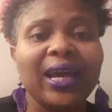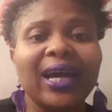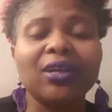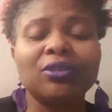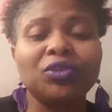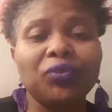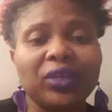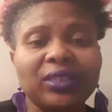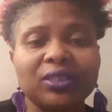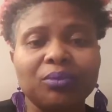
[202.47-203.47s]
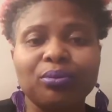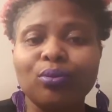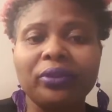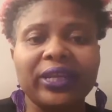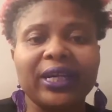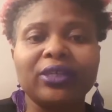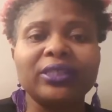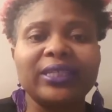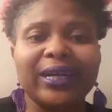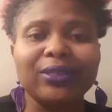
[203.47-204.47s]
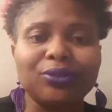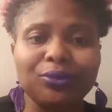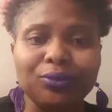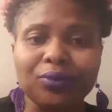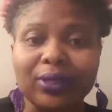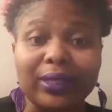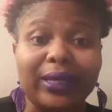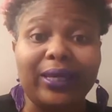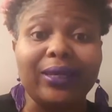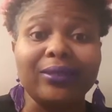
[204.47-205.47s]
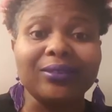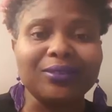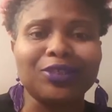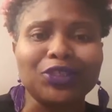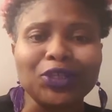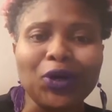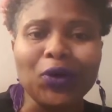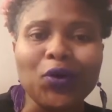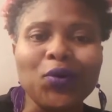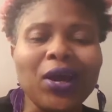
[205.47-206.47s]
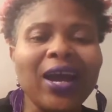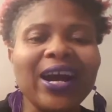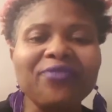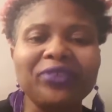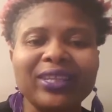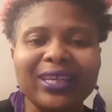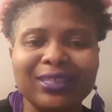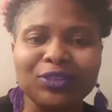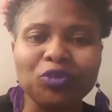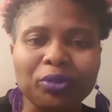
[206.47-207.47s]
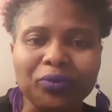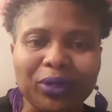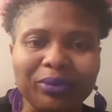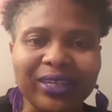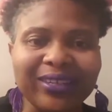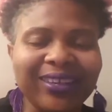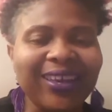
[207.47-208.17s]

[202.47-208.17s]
I could do things in a pool that I could not do on land. So I felt like Superwoman.